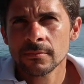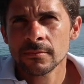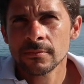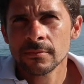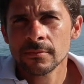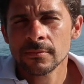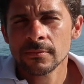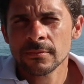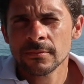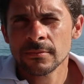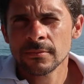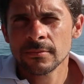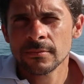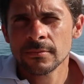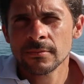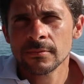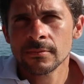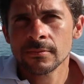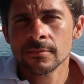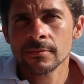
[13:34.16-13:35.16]

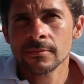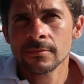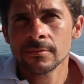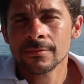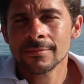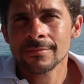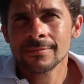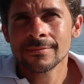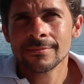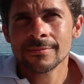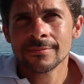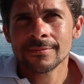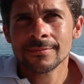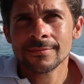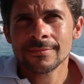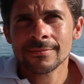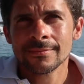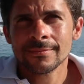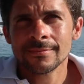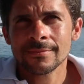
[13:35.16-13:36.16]

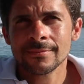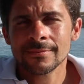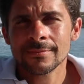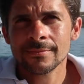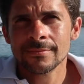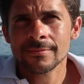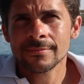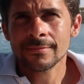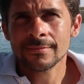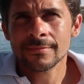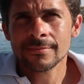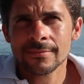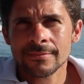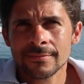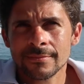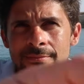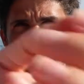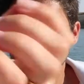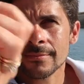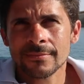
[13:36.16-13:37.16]

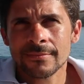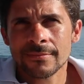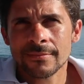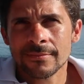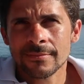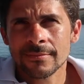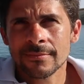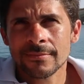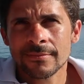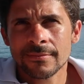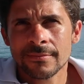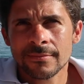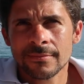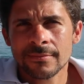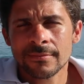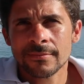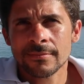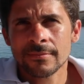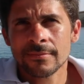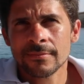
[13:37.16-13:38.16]

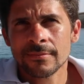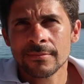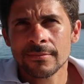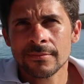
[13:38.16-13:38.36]
[no speech]